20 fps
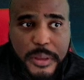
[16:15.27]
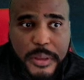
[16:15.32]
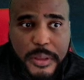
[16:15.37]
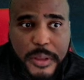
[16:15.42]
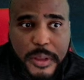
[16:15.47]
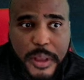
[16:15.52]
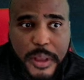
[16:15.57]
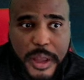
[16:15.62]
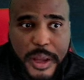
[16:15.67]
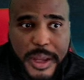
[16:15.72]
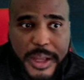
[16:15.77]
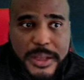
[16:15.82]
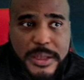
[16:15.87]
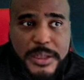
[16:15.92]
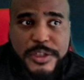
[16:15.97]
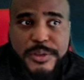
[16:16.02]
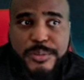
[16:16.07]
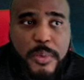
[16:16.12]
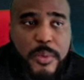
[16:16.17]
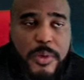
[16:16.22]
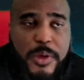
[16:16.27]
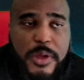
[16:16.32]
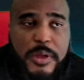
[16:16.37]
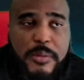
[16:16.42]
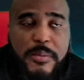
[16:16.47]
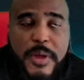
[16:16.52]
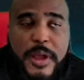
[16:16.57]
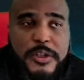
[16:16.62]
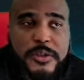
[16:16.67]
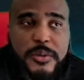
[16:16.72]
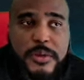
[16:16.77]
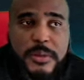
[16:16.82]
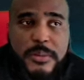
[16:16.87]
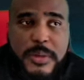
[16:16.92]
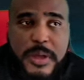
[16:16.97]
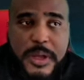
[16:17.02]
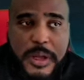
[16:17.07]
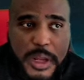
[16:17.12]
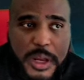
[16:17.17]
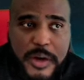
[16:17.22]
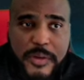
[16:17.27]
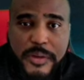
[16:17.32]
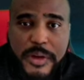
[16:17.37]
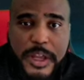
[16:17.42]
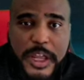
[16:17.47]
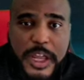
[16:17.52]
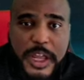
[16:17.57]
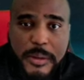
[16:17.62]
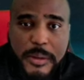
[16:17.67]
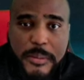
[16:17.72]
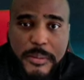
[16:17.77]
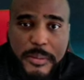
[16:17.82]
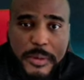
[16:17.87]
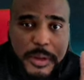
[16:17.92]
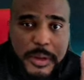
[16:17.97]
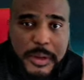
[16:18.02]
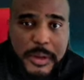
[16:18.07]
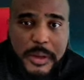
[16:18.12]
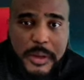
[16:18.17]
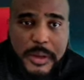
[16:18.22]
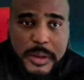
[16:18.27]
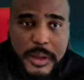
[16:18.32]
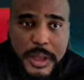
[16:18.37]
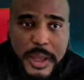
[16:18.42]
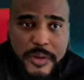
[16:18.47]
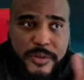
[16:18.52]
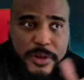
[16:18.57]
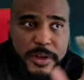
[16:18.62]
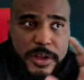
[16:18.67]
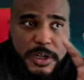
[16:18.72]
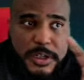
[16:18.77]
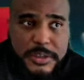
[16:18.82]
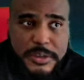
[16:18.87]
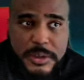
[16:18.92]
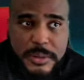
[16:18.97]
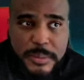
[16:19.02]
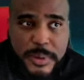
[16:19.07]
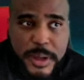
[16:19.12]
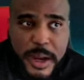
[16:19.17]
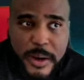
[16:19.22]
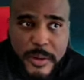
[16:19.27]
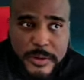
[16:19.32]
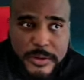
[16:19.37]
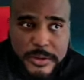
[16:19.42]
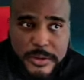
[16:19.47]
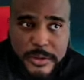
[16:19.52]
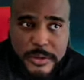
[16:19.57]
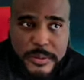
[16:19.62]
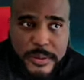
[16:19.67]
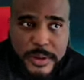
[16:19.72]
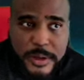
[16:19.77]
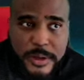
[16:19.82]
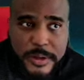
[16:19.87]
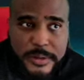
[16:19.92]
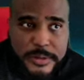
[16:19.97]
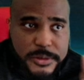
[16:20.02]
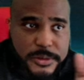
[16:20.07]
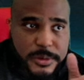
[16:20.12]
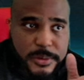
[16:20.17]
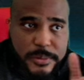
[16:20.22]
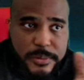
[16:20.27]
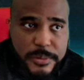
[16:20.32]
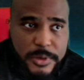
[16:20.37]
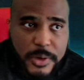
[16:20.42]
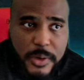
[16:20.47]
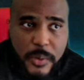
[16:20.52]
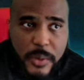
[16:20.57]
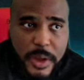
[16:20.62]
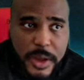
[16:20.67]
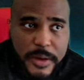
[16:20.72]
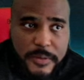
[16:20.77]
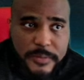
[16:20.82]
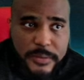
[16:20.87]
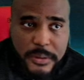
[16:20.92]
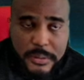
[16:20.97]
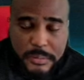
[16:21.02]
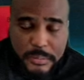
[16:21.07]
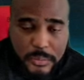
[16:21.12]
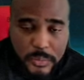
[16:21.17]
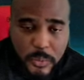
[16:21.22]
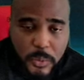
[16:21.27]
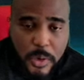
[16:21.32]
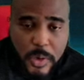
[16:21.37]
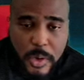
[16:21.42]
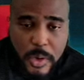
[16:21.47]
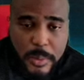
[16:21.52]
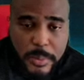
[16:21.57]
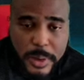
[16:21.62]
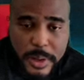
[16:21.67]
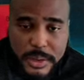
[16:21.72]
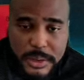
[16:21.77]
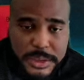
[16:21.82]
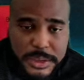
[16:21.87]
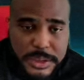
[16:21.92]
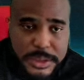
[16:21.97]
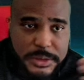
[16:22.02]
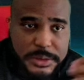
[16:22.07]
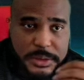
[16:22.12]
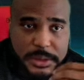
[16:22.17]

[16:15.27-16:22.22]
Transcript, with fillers: like, at this point, you might as well make every game have a custom character creator, so you don't have to worry about this.